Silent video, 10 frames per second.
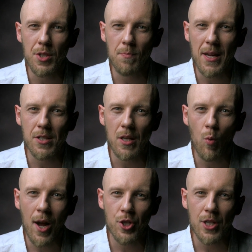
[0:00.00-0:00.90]
is basically
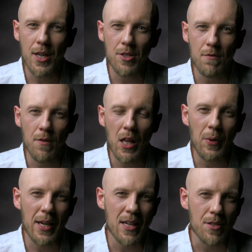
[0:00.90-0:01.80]
watching us and
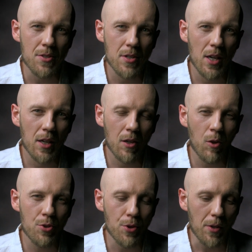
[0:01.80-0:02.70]
following us
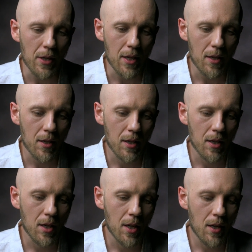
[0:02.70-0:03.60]
culturally.
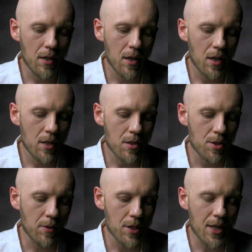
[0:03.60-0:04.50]

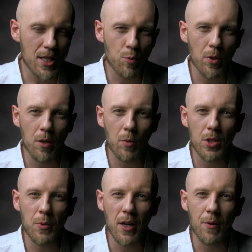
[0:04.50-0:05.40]
So in a sense, we're
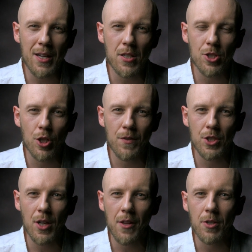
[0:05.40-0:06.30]
doing a great disservice
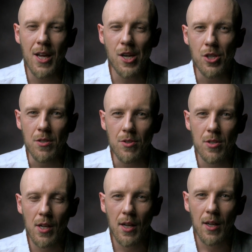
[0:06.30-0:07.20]
to other nations.
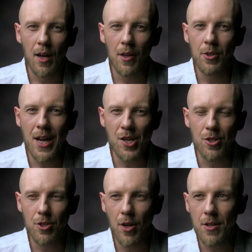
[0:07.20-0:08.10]
Other nations
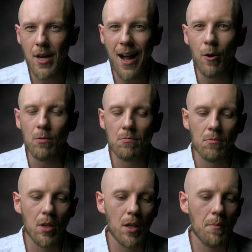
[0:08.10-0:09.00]
are starting to
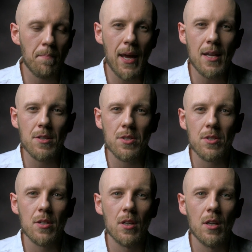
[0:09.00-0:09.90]
outpace